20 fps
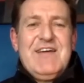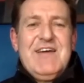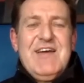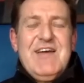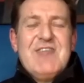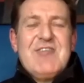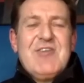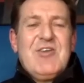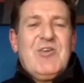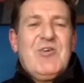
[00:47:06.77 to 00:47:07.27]

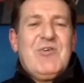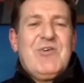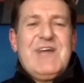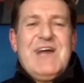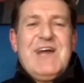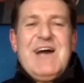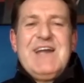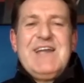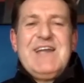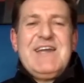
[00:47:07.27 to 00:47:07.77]
So, Lord,
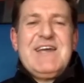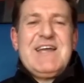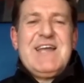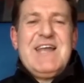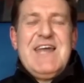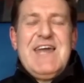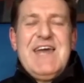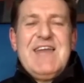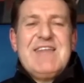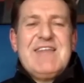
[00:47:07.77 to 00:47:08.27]
I
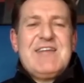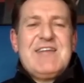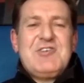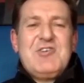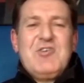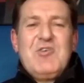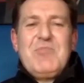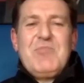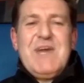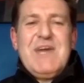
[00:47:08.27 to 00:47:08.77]
declare that
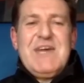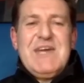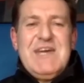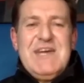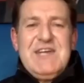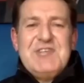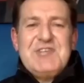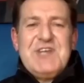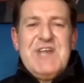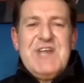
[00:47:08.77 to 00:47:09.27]
you'll make
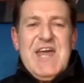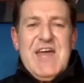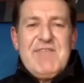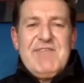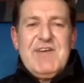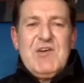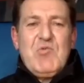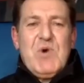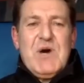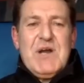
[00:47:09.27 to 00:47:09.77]
each and
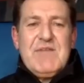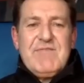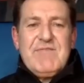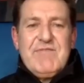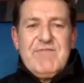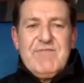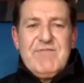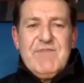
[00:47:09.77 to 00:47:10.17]
every one